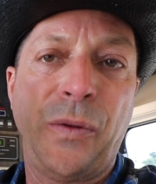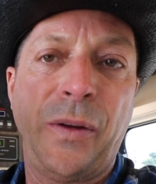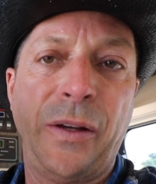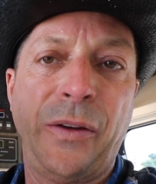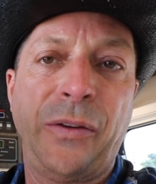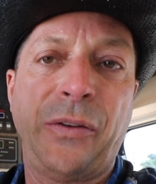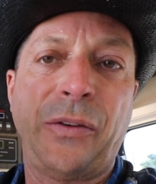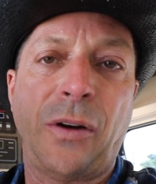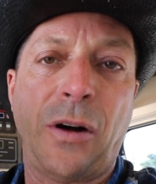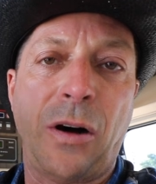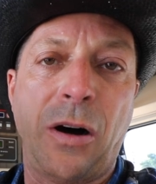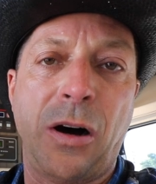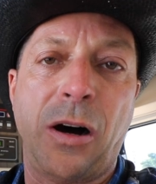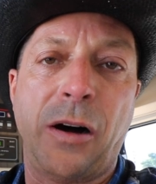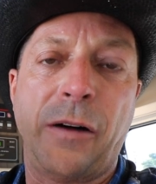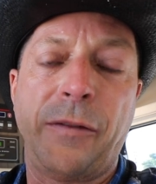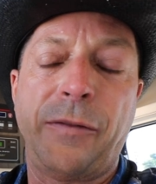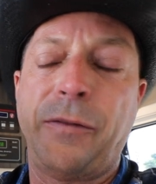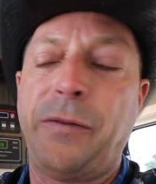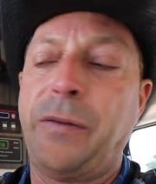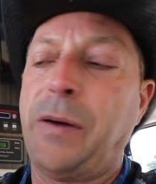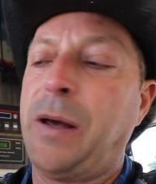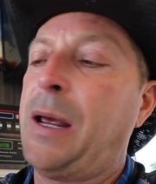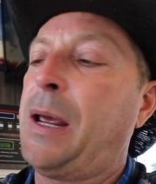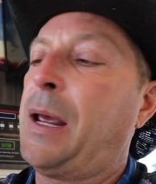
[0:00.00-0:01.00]
this
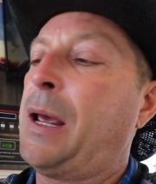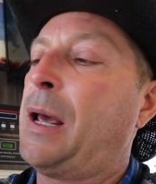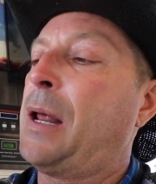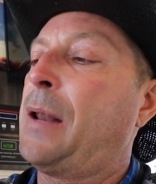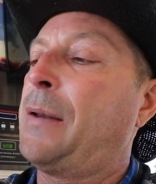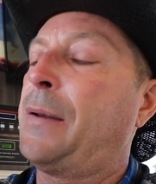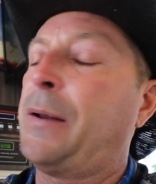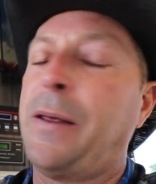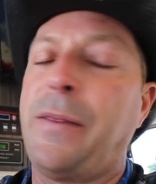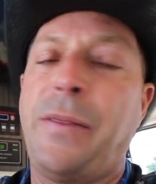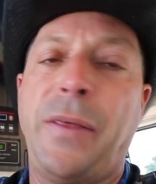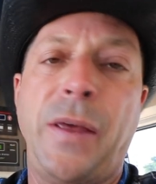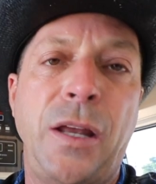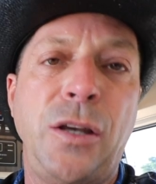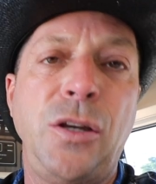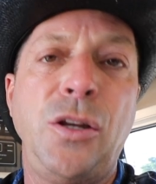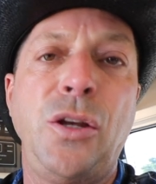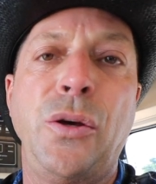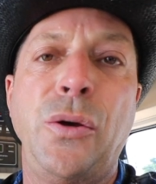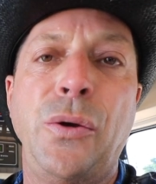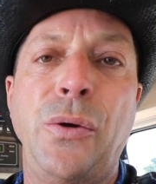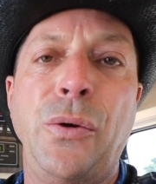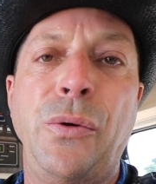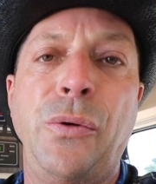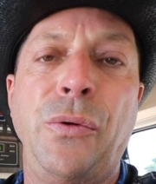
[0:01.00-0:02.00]
off, and I then
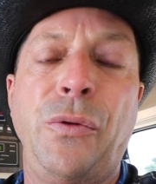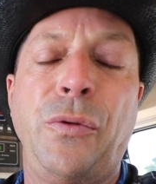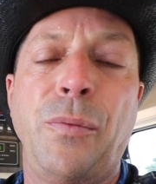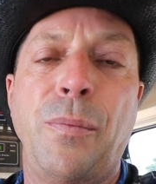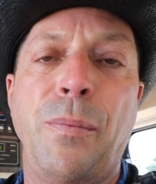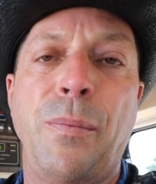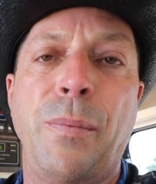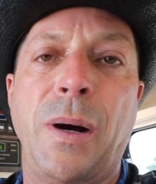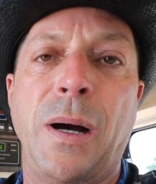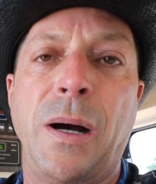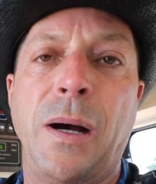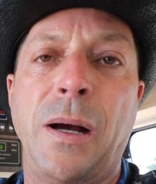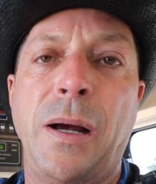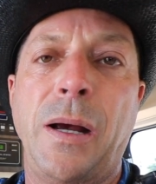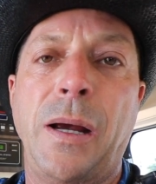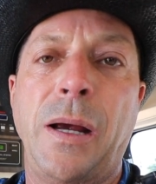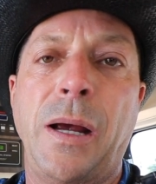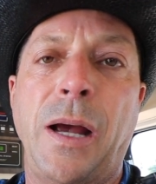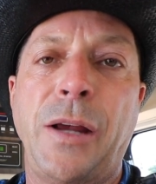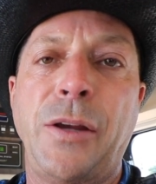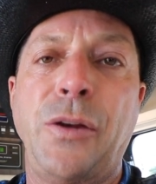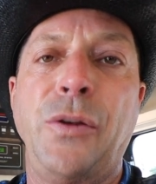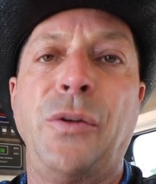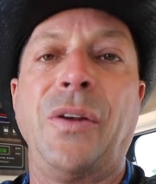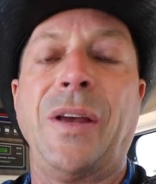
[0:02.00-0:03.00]
use
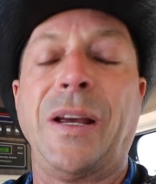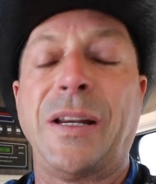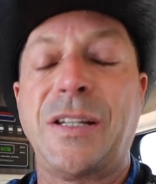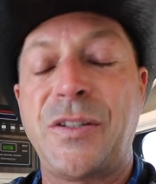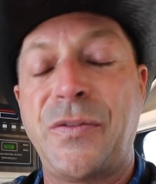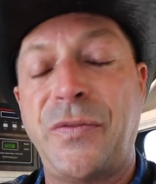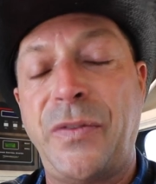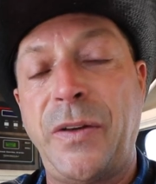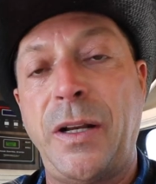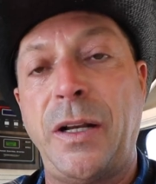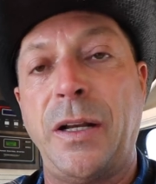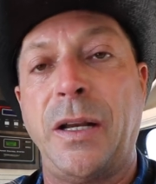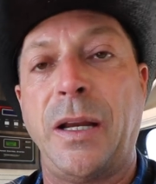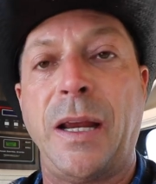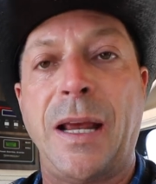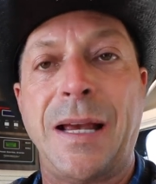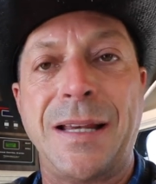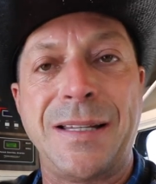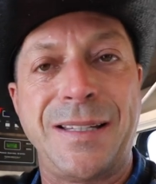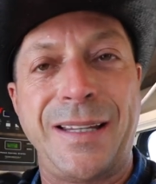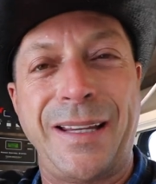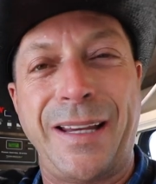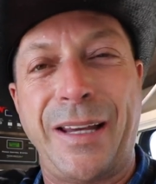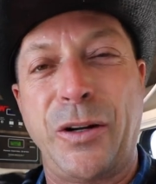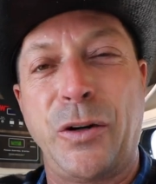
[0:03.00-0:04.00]
I use Xfinity
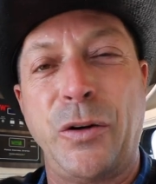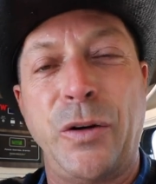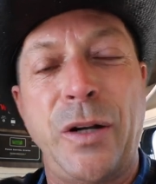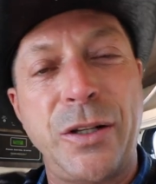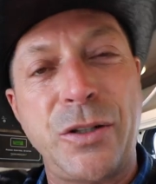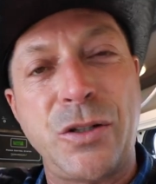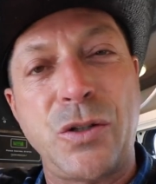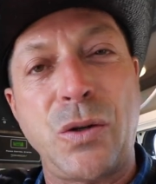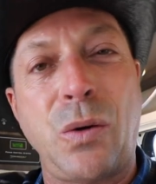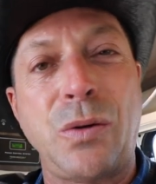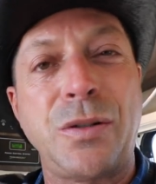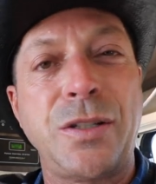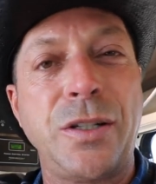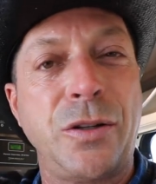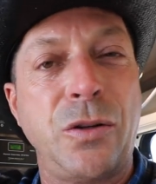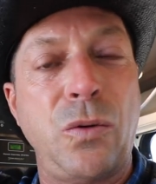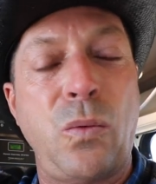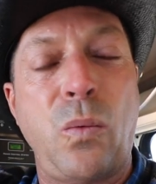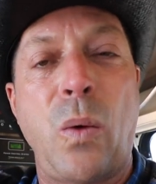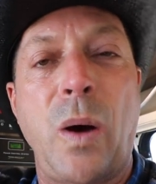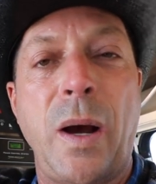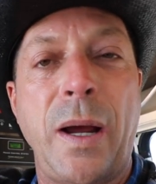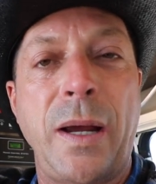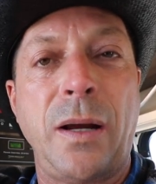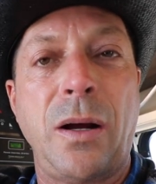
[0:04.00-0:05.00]
as the internet source that the
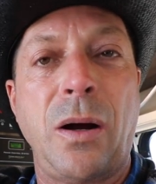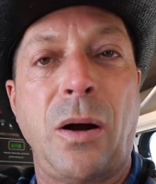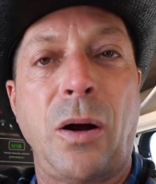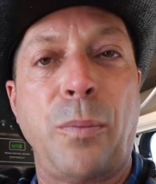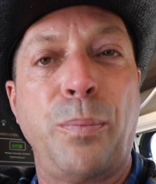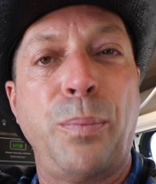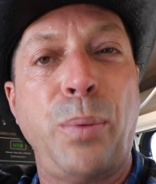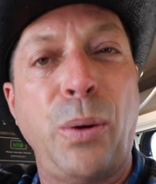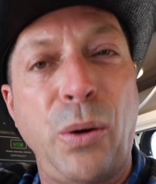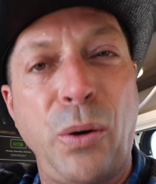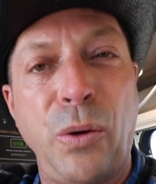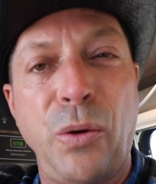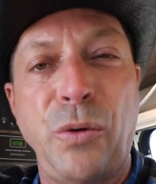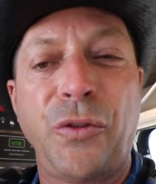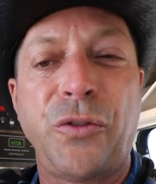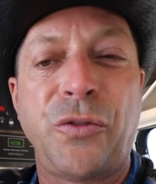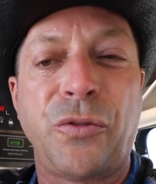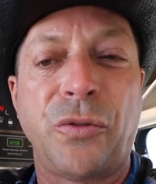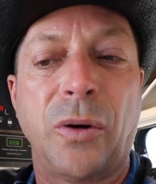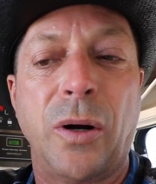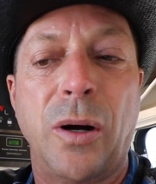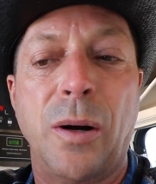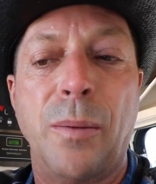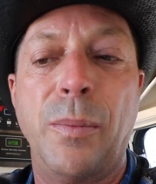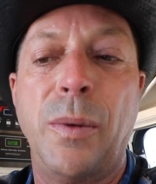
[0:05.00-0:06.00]
Winegard pulls
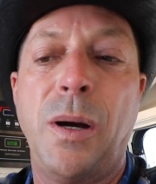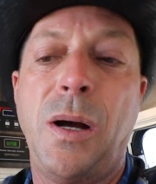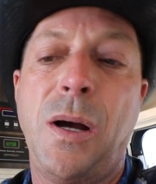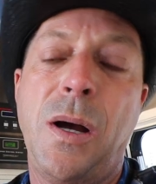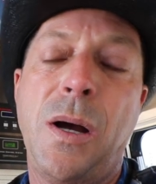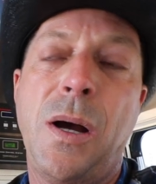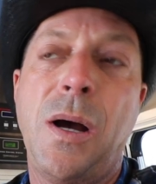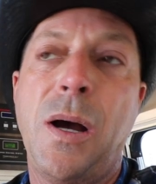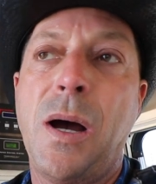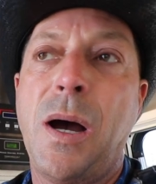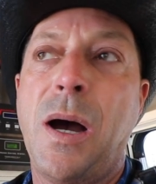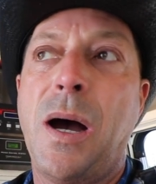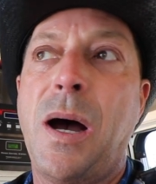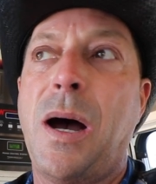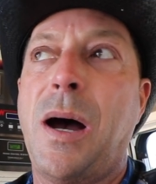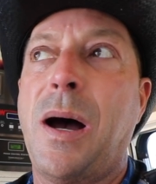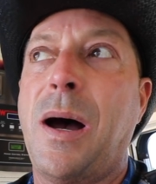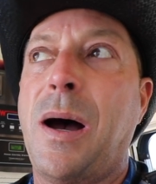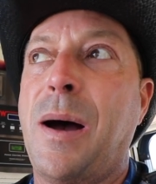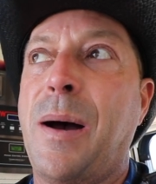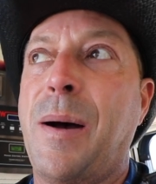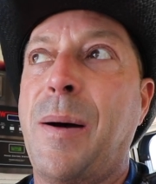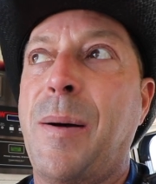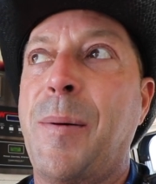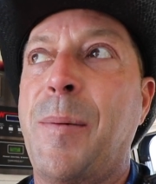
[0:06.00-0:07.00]
from.
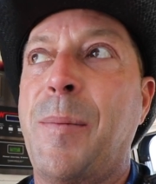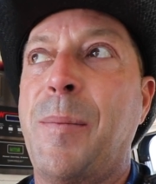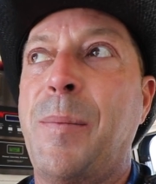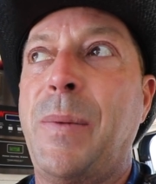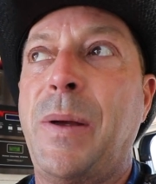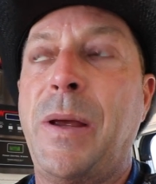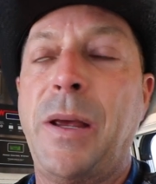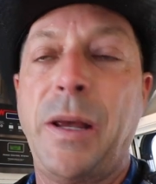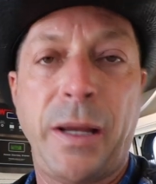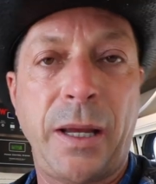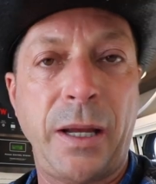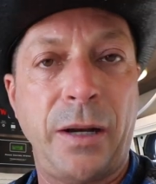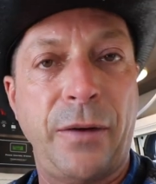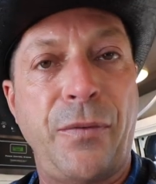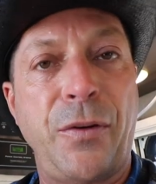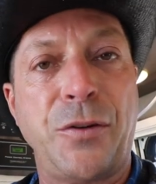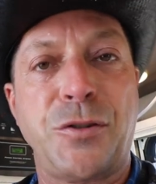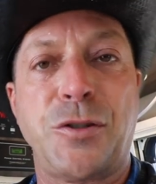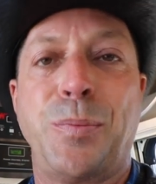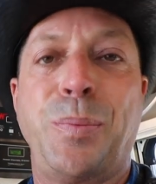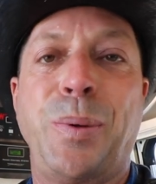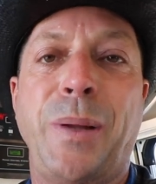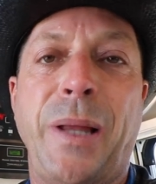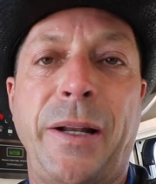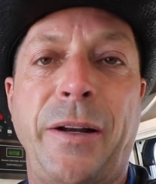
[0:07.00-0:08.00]
Again, if
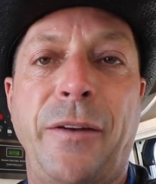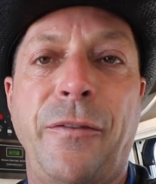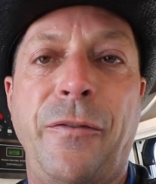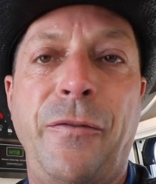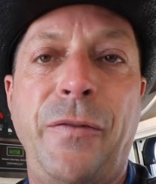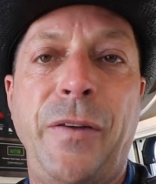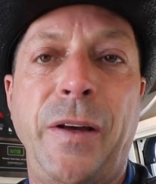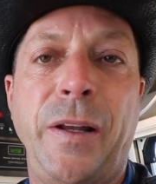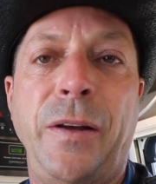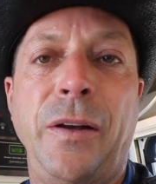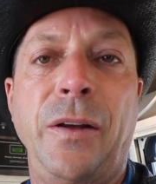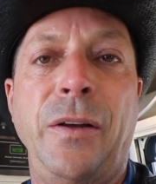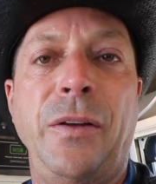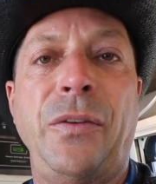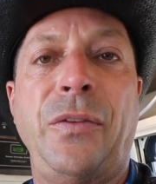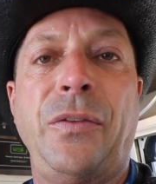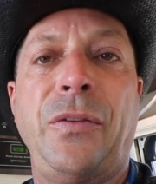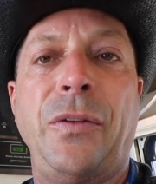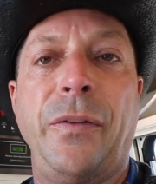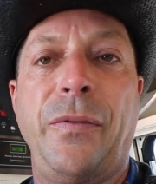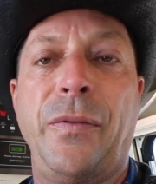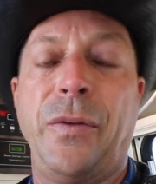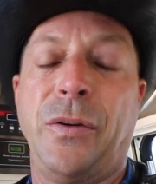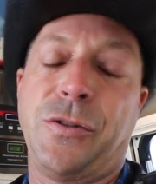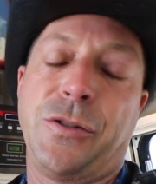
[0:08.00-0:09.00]
there's a Planet
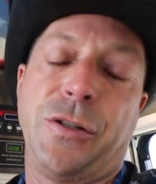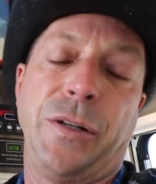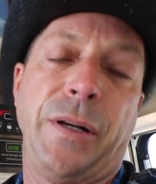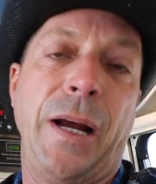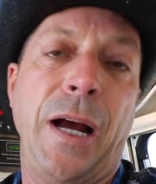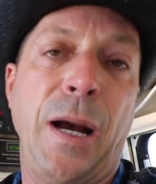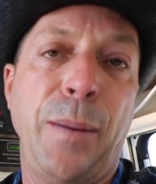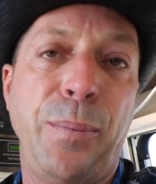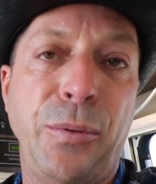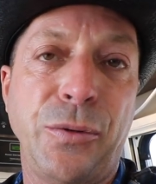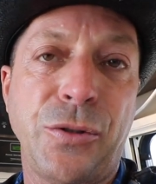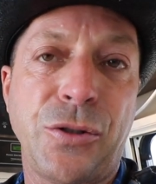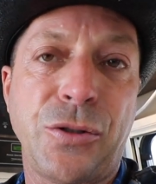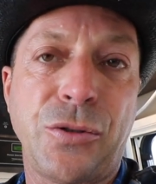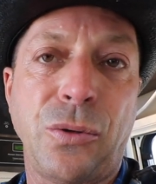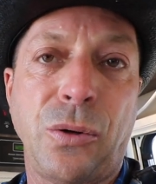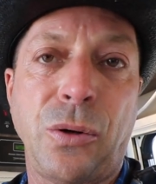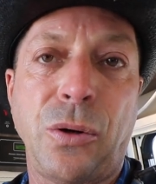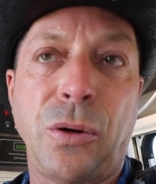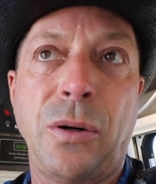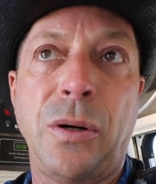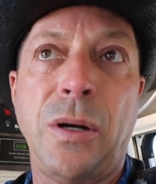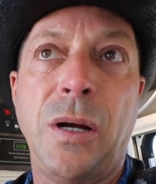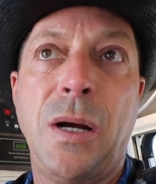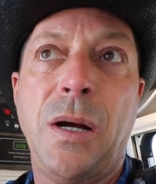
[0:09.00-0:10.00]
Fitness, if there's an Apple
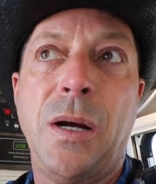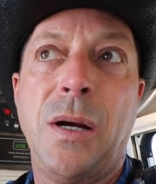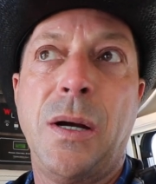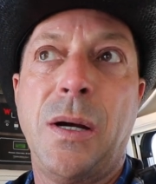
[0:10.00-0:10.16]
Store,